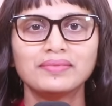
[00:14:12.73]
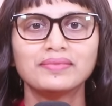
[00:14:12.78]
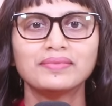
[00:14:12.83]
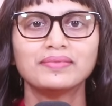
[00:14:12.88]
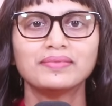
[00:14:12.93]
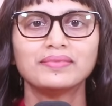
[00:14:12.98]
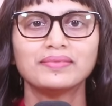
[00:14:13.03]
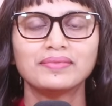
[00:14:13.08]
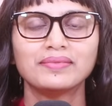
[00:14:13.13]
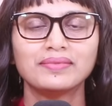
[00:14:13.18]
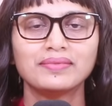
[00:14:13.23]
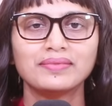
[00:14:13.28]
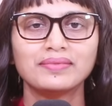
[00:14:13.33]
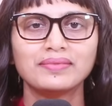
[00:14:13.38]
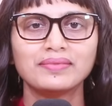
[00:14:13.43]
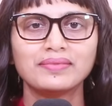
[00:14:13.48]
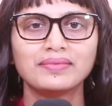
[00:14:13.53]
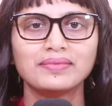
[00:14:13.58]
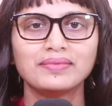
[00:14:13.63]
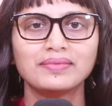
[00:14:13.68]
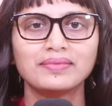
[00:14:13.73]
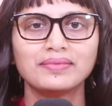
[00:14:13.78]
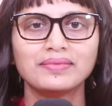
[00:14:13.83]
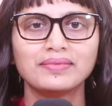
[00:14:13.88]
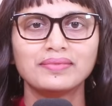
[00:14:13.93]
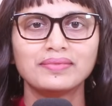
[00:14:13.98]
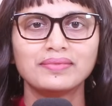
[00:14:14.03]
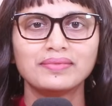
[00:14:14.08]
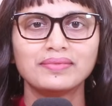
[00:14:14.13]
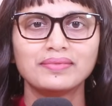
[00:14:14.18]

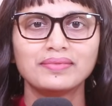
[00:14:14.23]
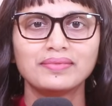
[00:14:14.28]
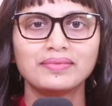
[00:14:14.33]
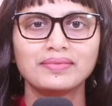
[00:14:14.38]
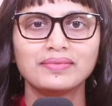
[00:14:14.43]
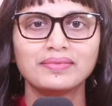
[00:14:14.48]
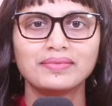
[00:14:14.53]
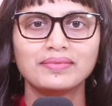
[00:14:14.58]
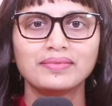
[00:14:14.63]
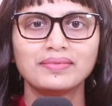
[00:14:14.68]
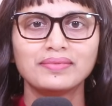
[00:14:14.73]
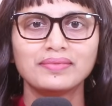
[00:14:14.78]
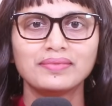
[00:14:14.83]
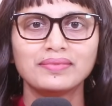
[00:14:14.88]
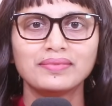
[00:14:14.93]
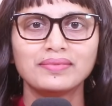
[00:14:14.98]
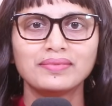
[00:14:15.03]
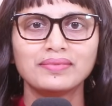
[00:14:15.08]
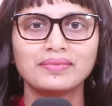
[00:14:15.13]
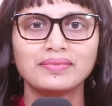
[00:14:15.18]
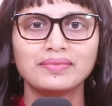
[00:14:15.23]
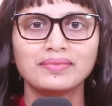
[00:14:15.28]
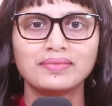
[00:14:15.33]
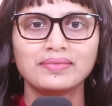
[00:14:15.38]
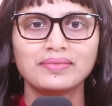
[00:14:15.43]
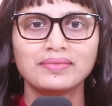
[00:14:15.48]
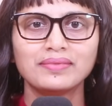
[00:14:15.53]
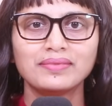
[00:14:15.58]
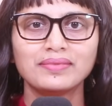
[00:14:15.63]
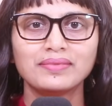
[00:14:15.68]

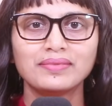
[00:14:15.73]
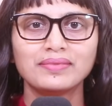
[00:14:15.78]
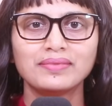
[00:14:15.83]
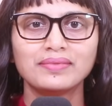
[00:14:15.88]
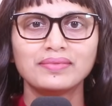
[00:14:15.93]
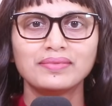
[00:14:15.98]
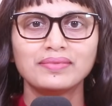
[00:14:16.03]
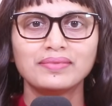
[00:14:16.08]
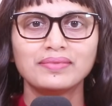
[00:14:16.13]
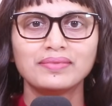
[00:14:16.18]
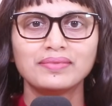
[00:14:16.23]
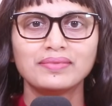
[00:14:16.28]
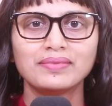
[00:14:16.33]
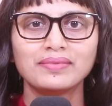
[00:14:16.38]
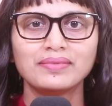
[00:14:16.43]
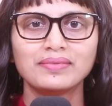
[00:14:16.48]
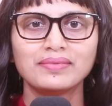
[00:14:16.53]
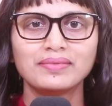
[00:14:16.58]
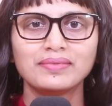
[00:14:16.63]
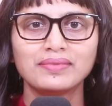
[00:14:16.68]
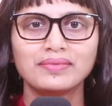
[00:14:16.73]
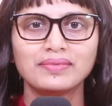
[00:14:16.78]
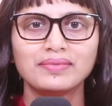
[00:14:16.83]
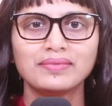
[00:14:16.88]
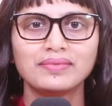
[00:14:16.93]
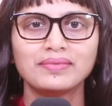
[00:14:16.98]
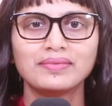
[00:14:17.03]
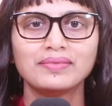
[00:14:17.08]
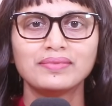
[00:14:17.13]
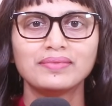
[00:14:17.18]

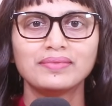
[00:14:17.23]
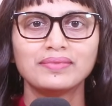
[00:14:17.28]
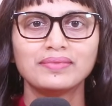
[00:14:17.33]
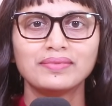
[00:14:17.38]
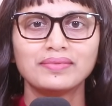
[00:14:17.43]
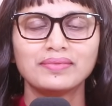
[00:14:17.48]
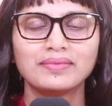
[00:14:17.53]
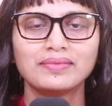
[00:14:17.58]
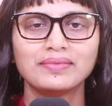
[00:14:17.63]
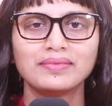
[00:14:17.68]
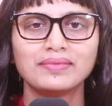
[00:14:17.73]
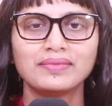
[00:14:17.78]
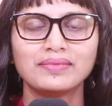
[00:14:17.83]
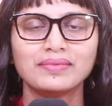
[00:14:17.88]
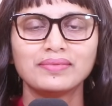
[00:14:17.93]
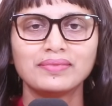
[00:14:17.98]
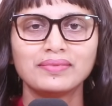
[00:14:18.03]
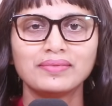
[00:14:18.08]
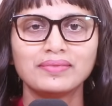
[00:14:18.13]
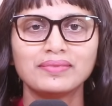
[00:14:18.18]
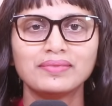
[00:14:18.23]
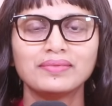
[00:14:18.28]
The person shown says nothing.